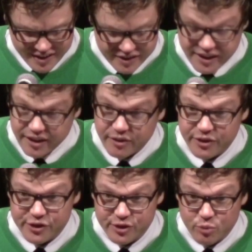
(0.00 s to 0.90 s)
the
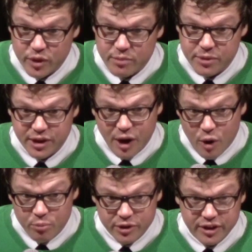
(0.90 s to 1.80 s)
television weeping
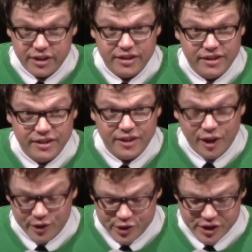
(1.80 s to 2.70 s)
openly,
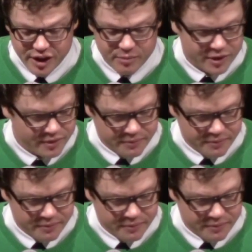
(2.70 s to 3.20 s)
unashamed.